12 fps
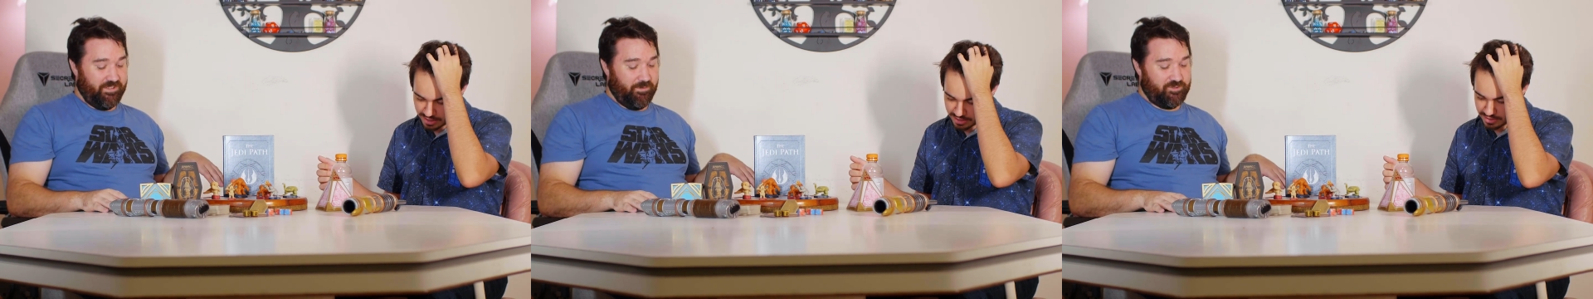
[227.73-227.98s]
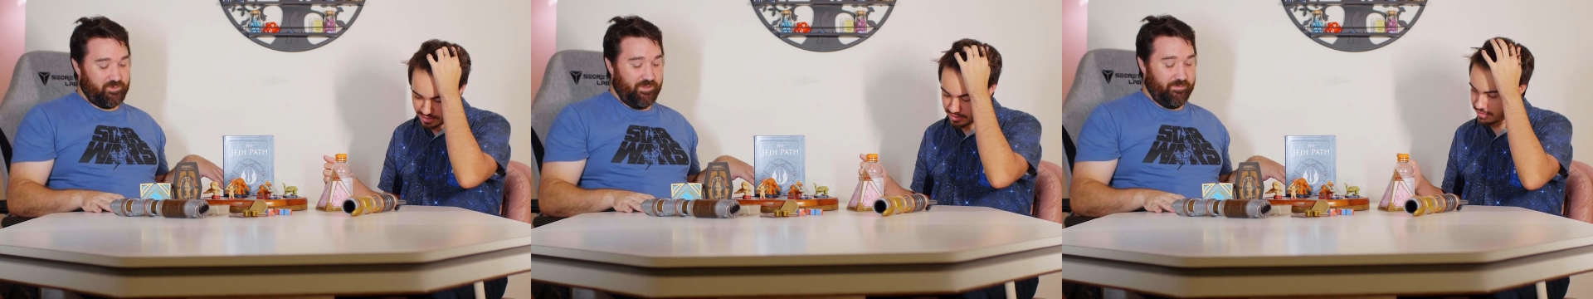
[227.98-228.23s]
Speaker 1: saying
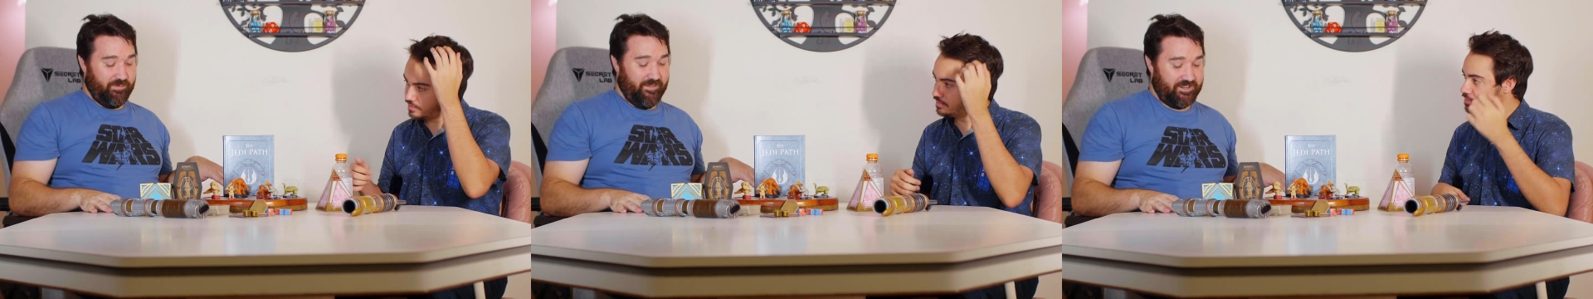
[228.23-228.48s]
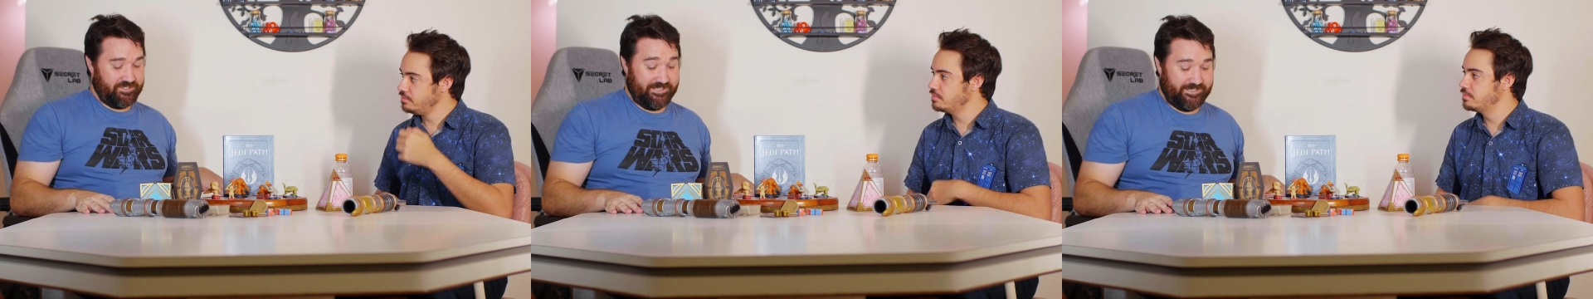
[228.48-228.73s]
which ones we've
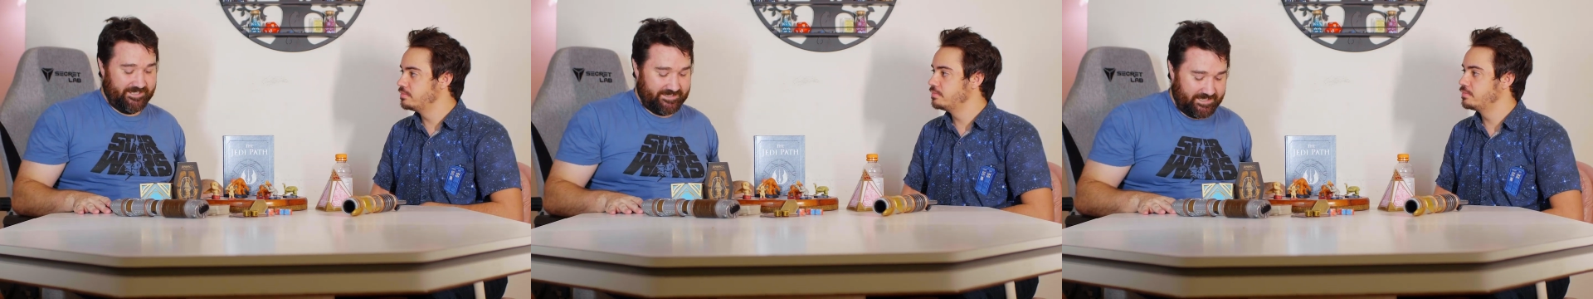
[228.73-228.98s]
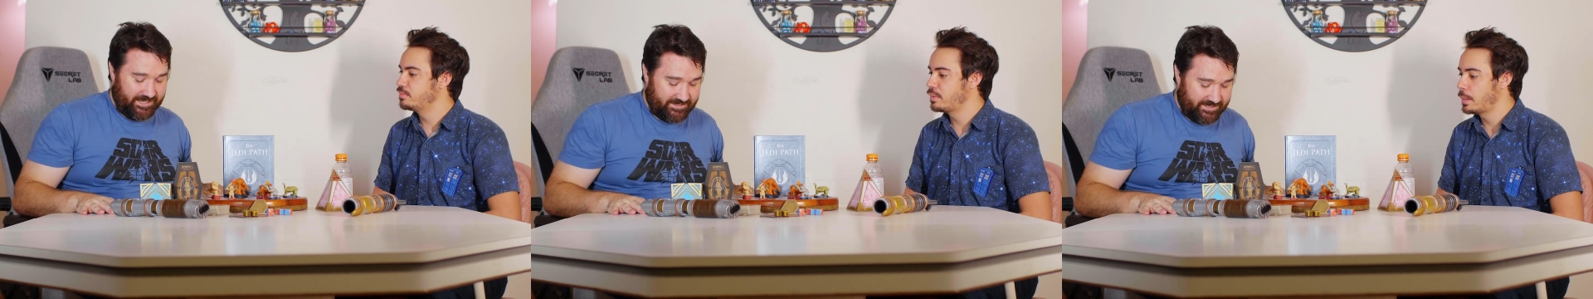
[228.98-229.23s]
actually
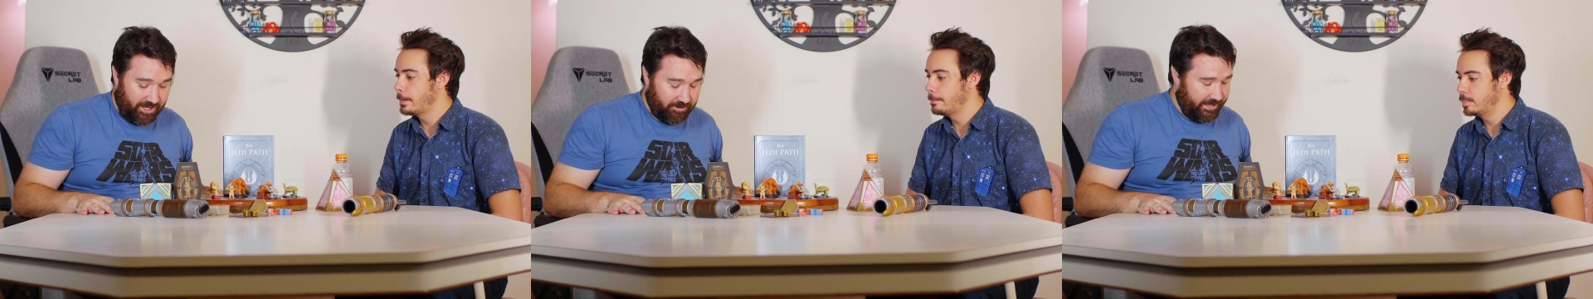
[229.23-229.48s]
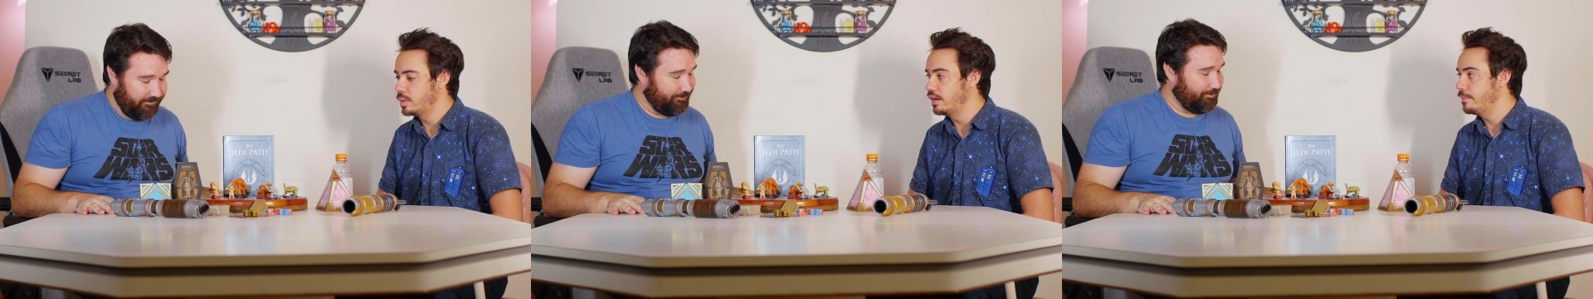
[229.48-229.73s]
discussed. Okay.
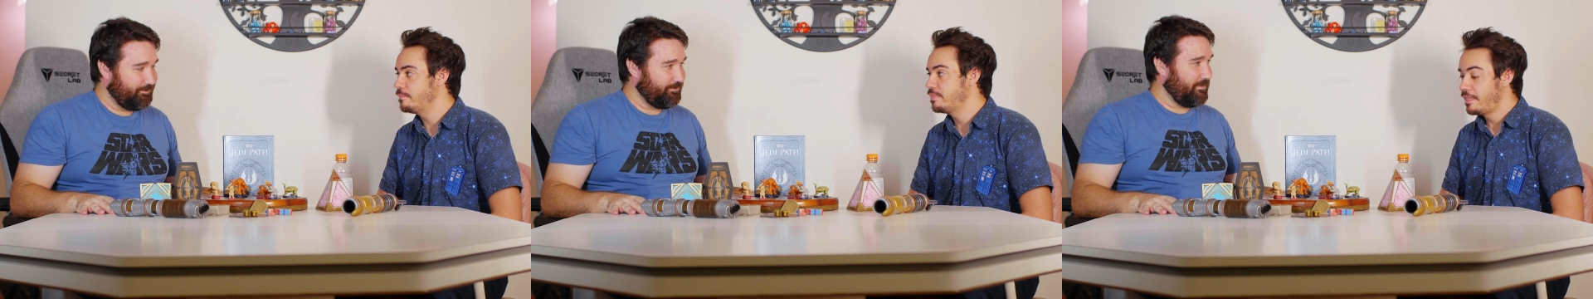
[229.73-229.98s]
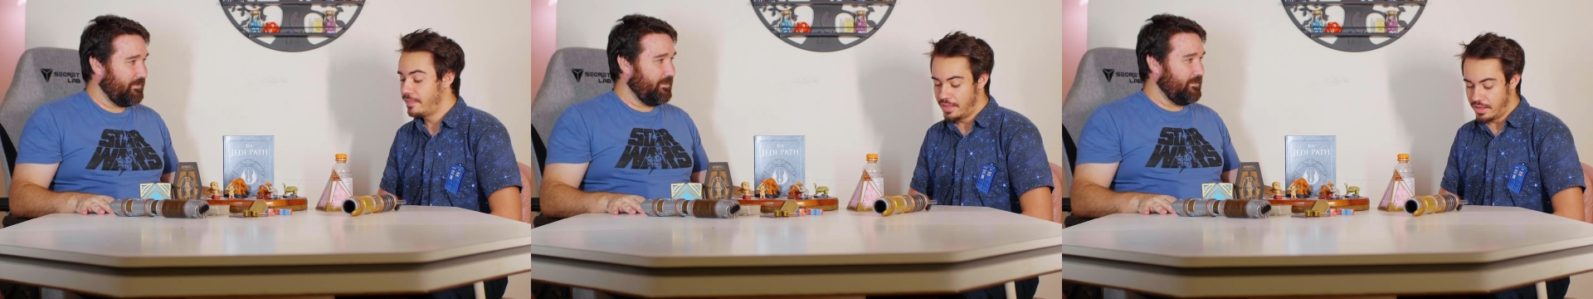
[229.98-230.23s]
Right.
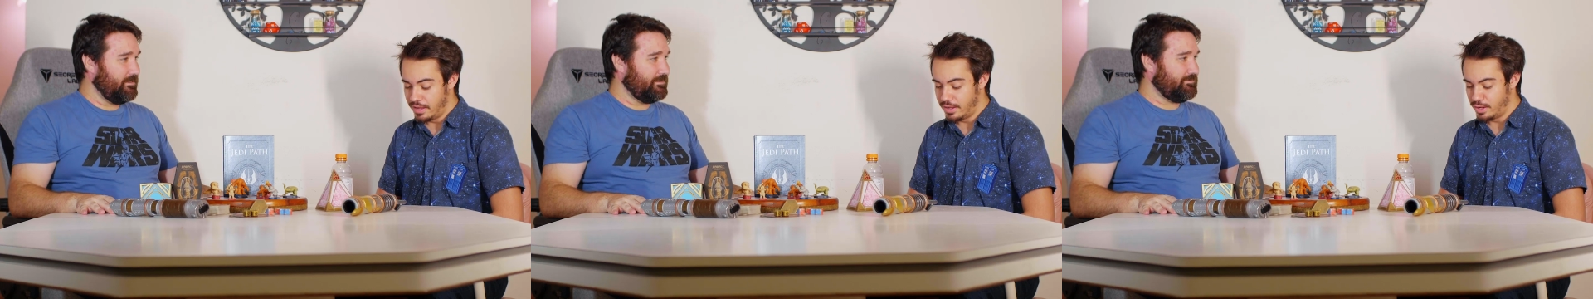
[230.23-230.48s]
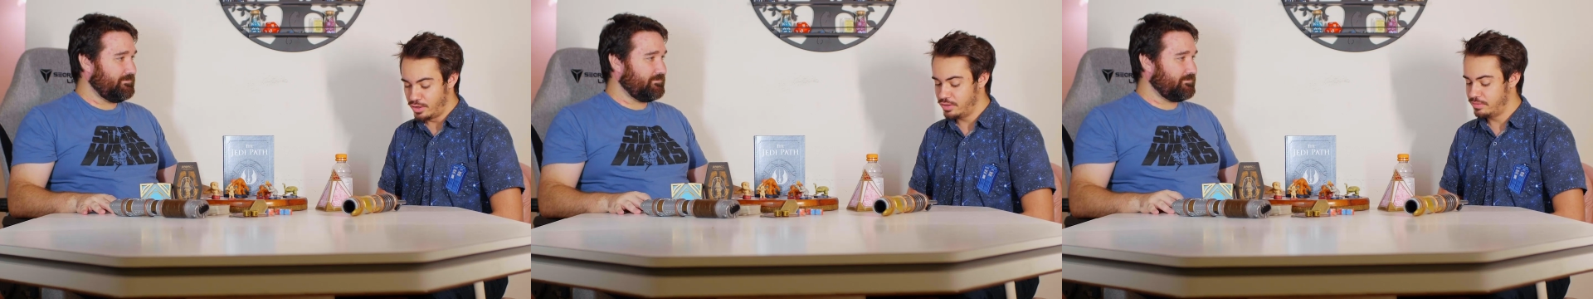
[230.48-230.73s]

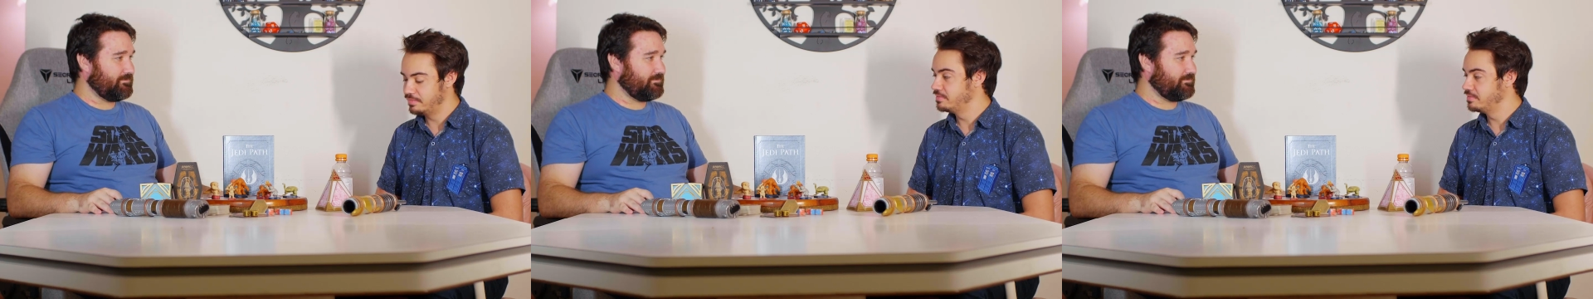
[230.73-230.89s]
Uh,